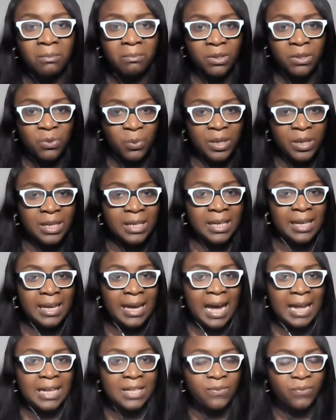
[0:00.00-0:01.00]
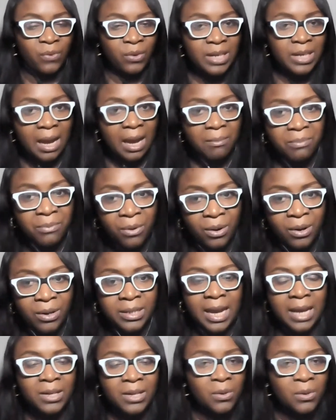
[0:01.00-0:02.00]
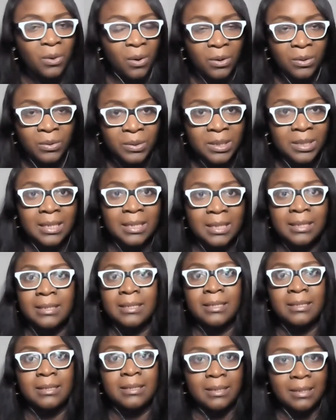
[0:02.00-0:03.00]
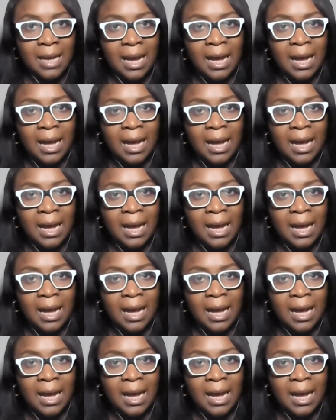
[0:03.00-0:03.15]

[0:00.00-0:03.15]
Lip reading: between the cards for the abroad and all those things,